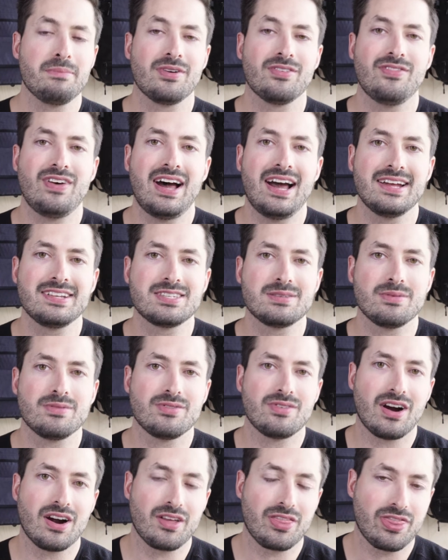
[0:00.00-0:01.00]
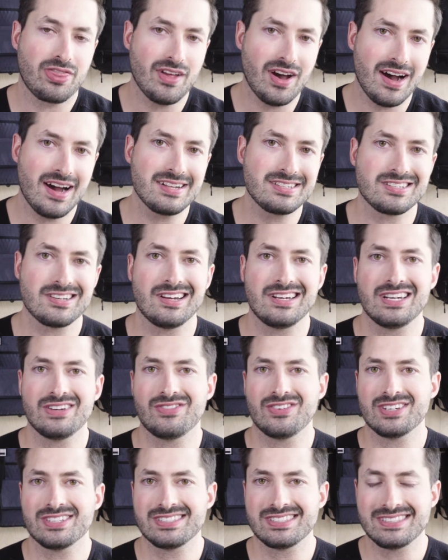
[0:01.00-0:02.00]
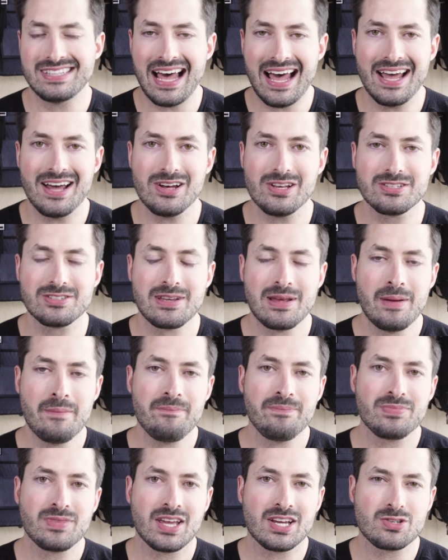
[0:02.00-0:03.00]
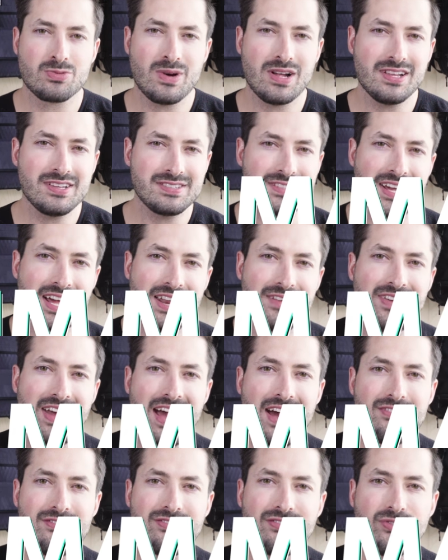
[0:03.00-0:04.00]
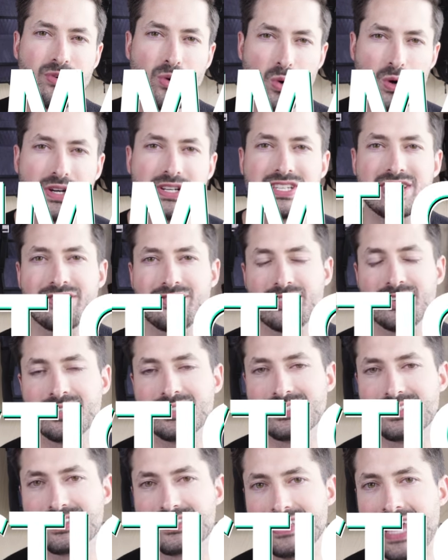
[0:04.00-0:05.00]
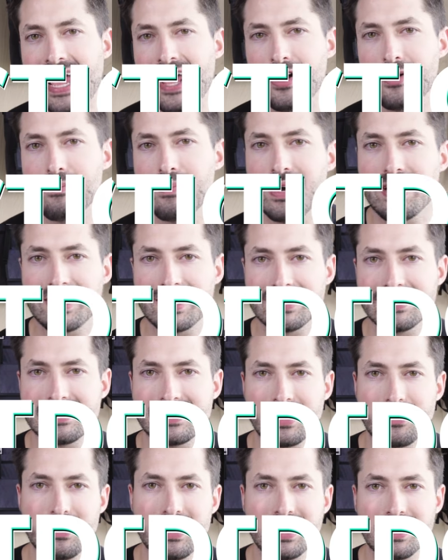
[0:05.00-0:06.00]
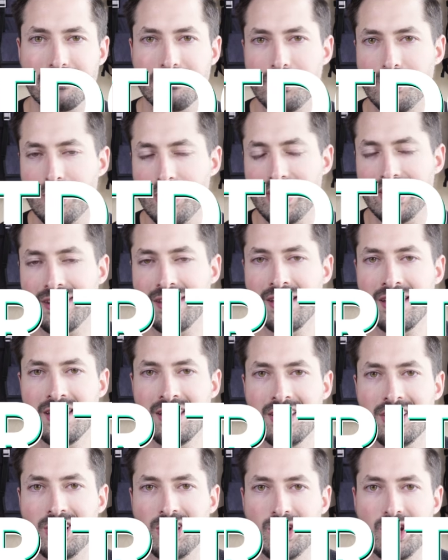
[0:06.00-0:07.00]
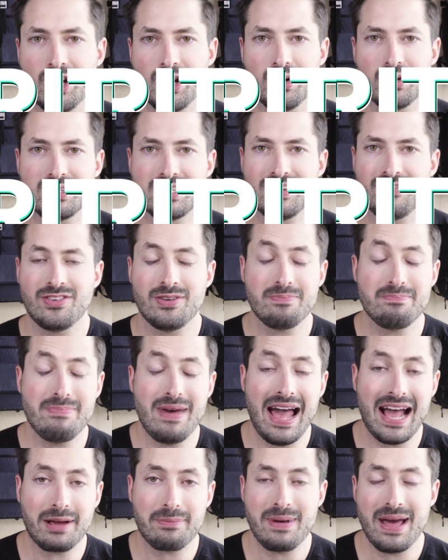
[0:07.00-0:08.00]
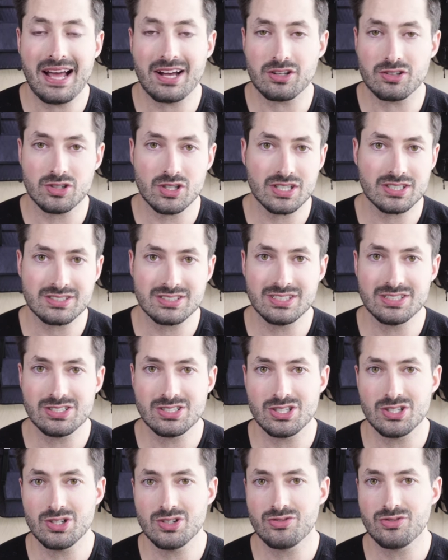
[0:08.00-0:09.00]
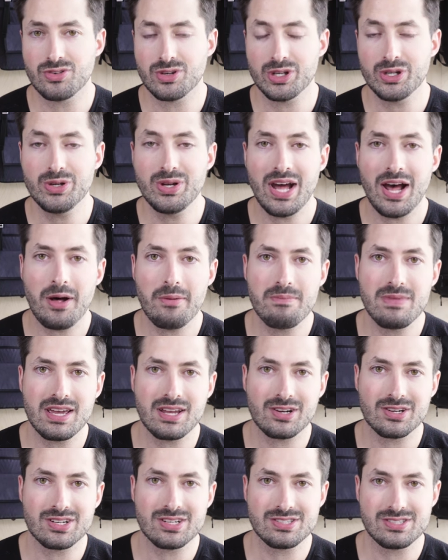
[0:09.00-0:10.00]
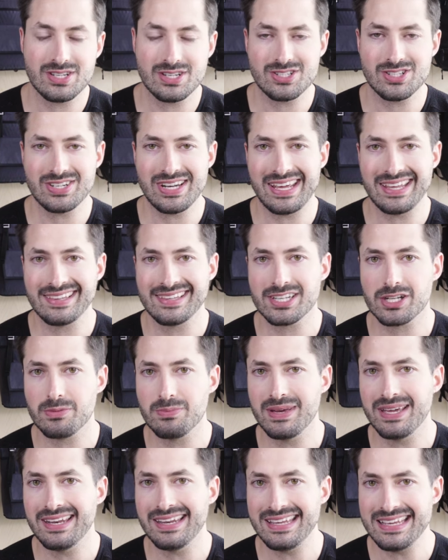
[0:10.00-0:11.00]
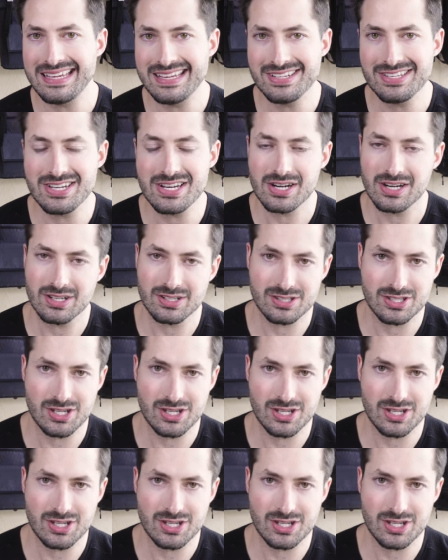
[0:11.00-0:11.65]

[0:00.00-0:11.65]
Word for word: provide some of our thoughts on different styles, as well as kind of have four different style buckets that we can put different backpack looks into for you to help make your decision a little bit easier.